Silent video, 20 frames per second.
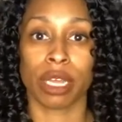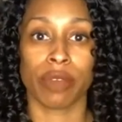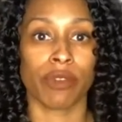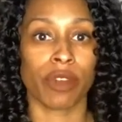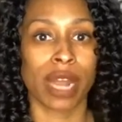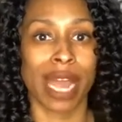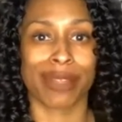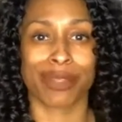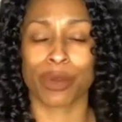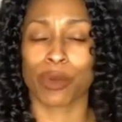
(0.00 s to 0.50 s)
at
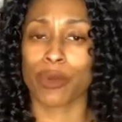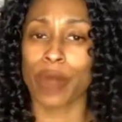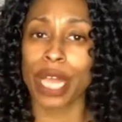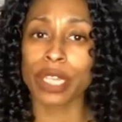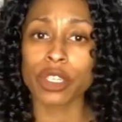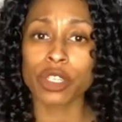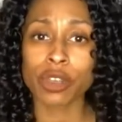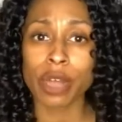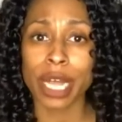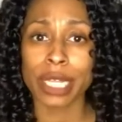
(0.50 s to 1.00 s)
the
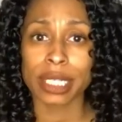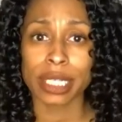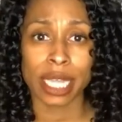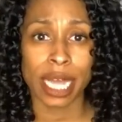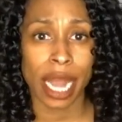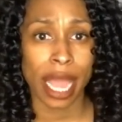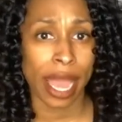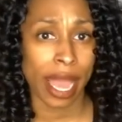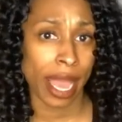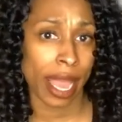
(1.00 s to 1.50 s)
restaurants that I
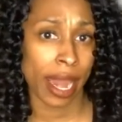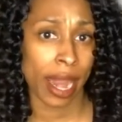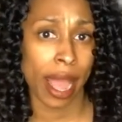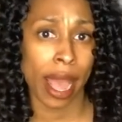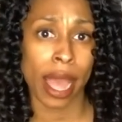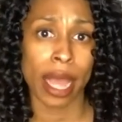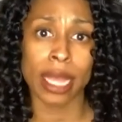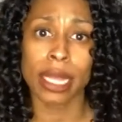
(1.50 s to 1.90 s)
ate at,